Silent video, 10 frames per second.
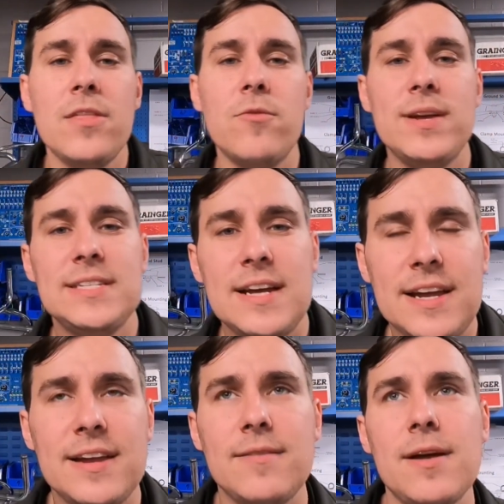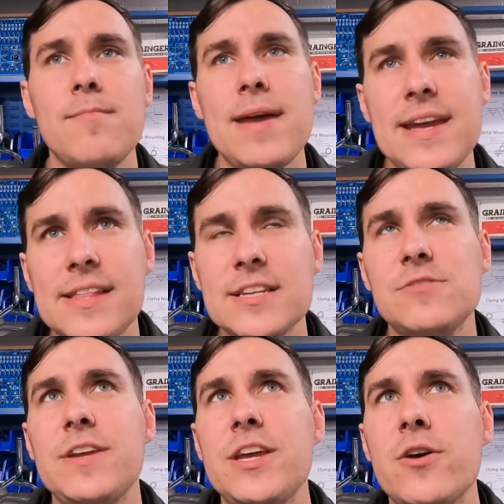the reason I am making this
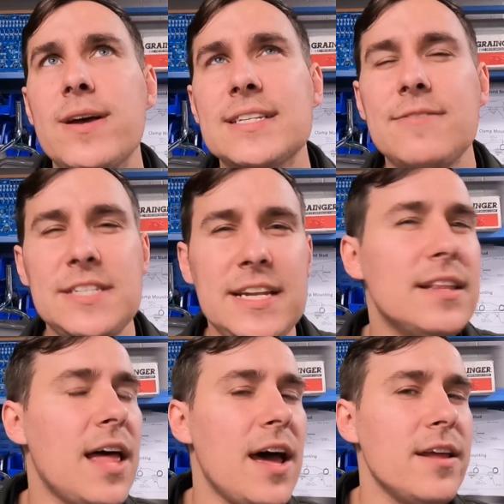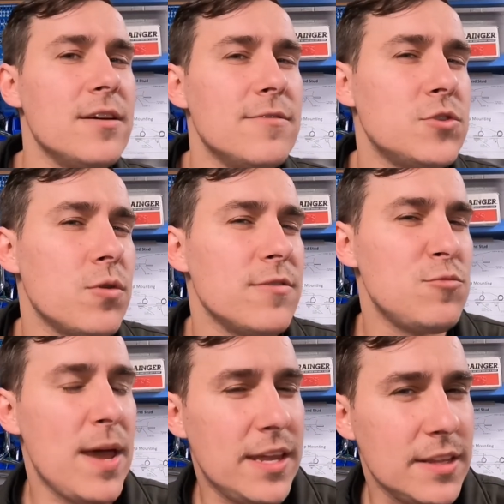video is I've seen a lot of sort of
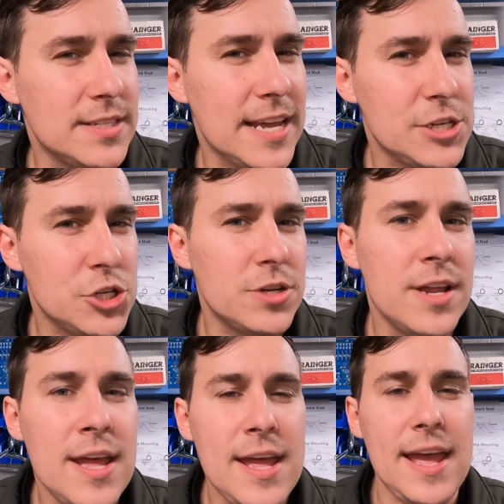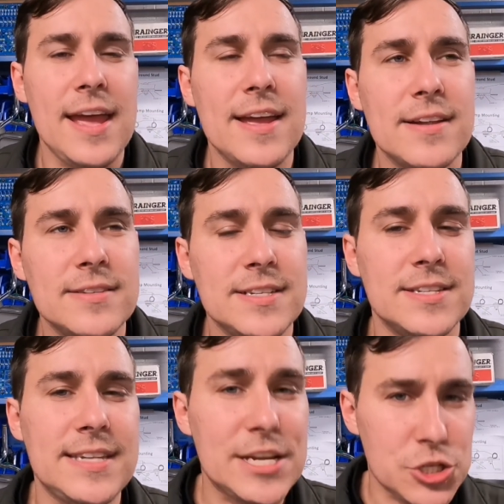speculation and
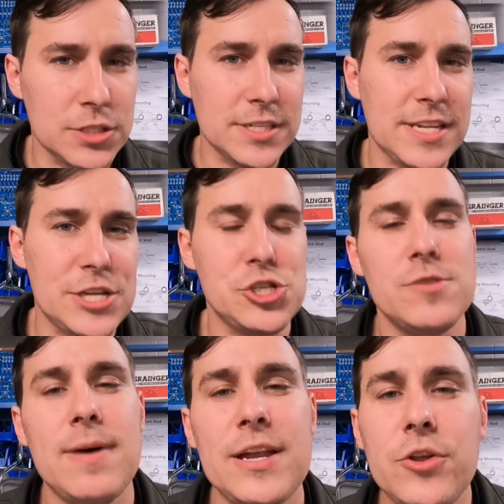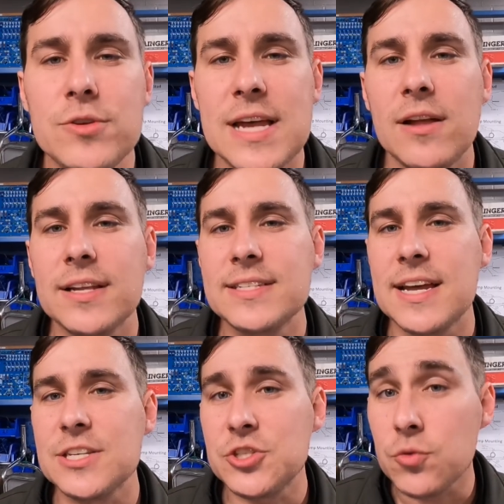sensationalization by news outlets
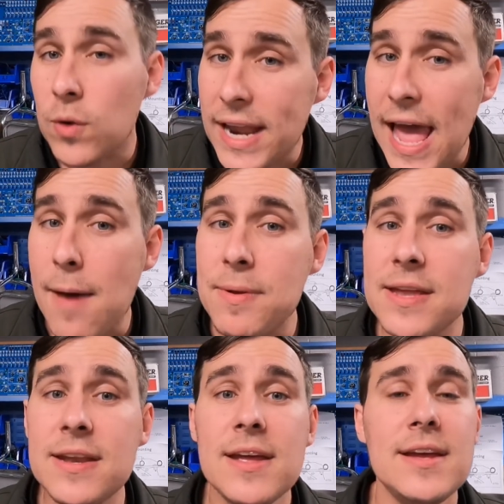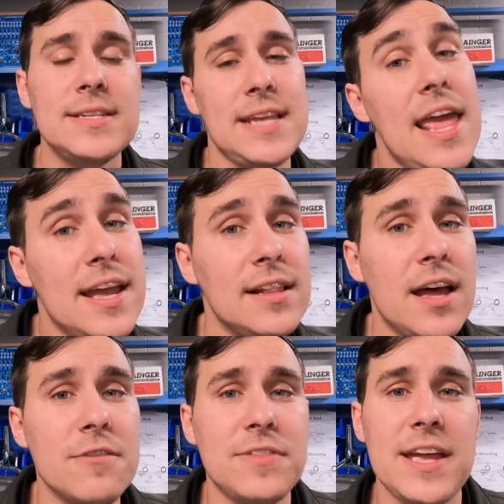as to what happened, saying a
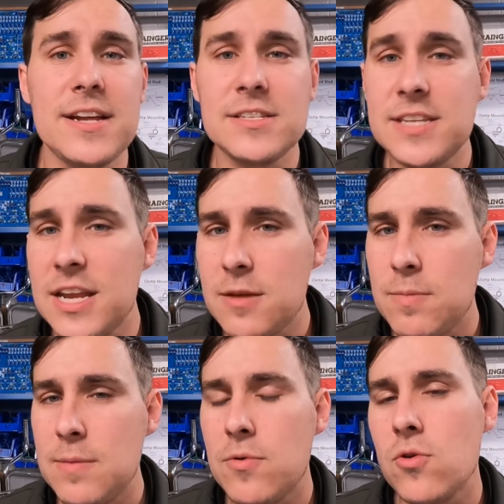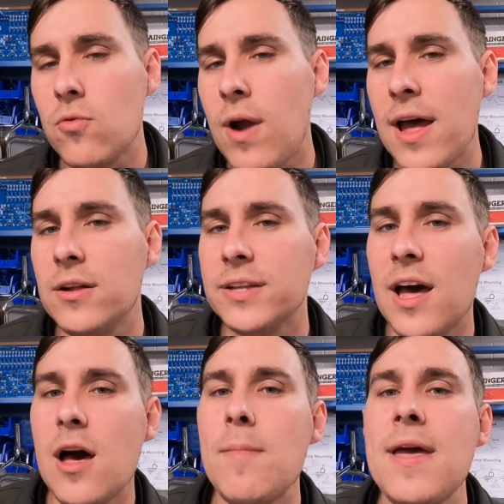lot of things, getting people riled
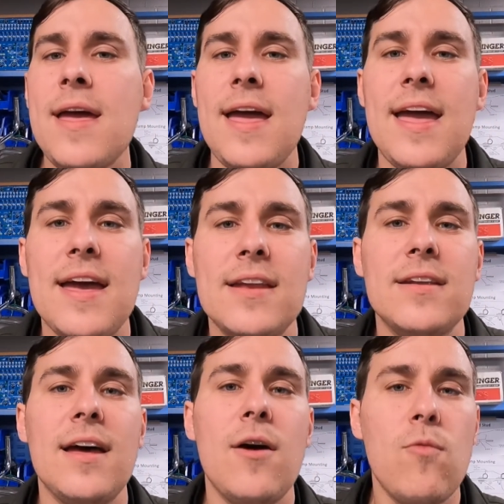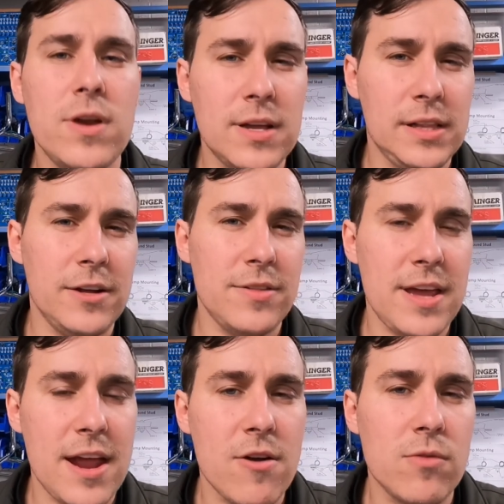up, and I want to clear the
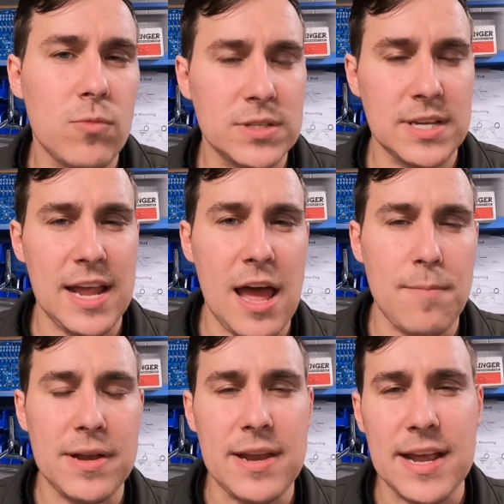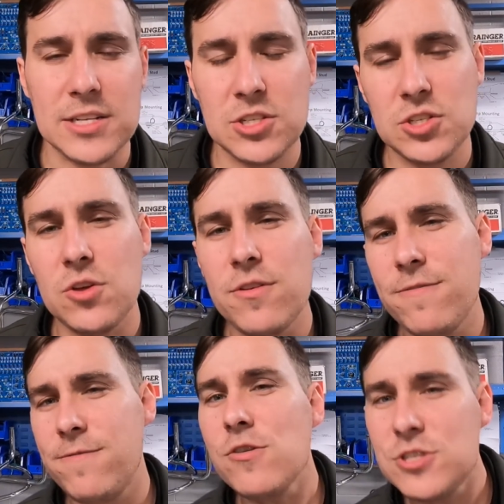air on what's going to happen next. So the
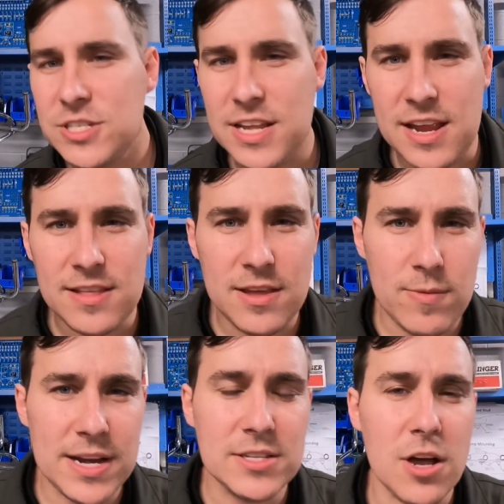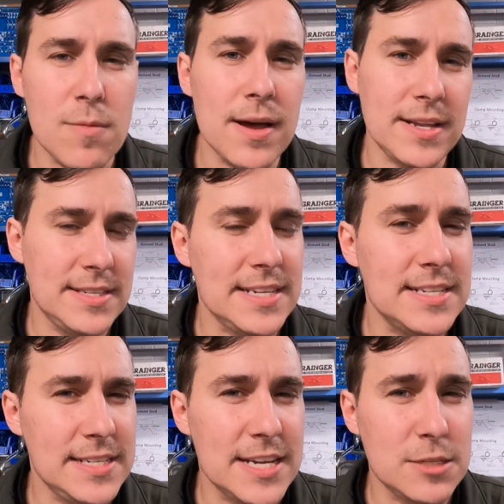first thing that we need to talk about is the
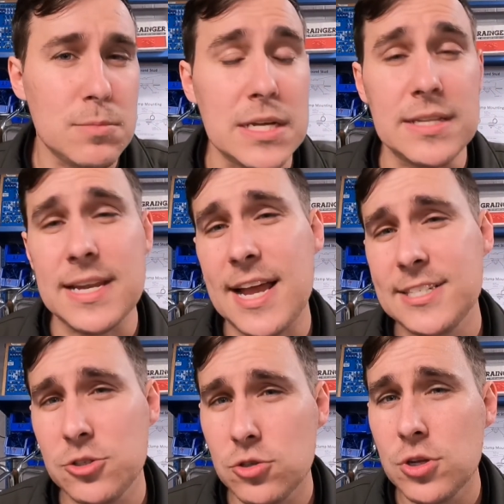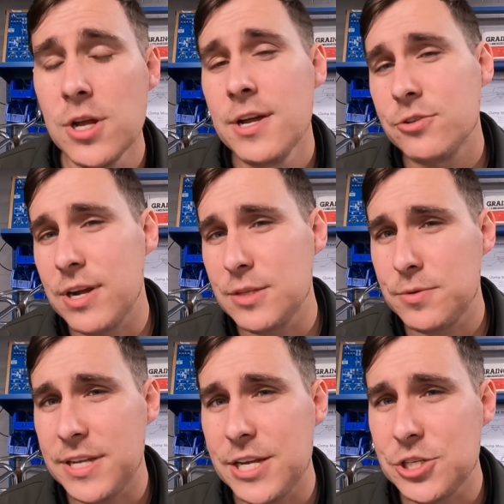NTSB, the National
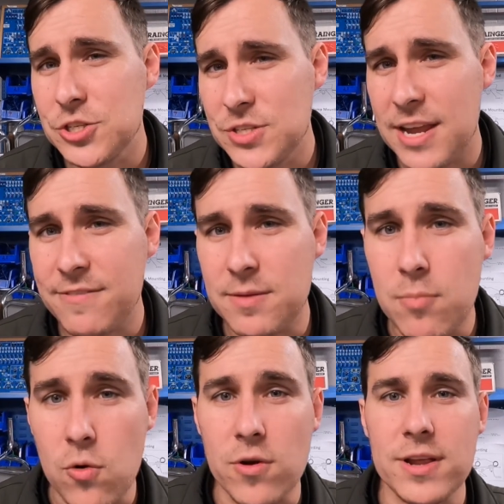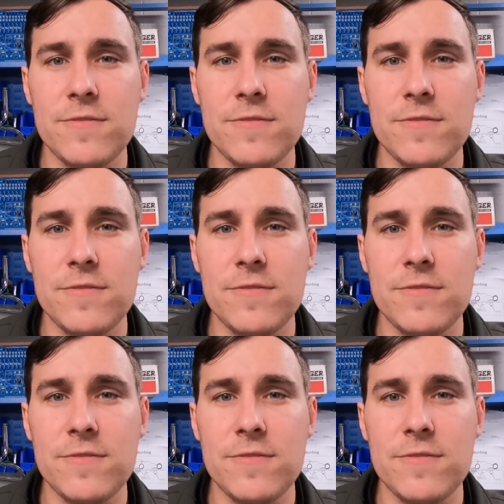Transportation Safety Board.